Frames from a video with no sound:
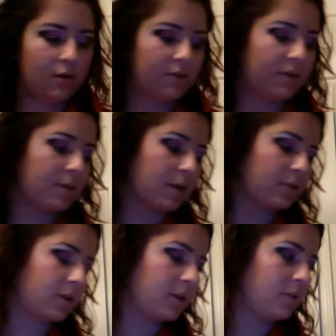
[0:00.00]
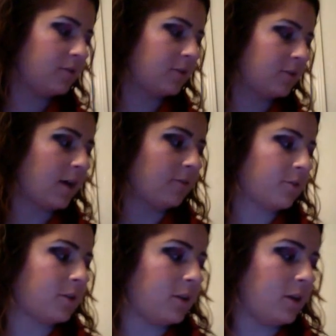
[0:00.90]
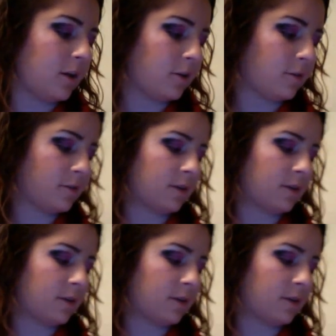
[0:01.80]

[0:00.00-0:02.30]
So I'm actually going to use a Kat Von D liner this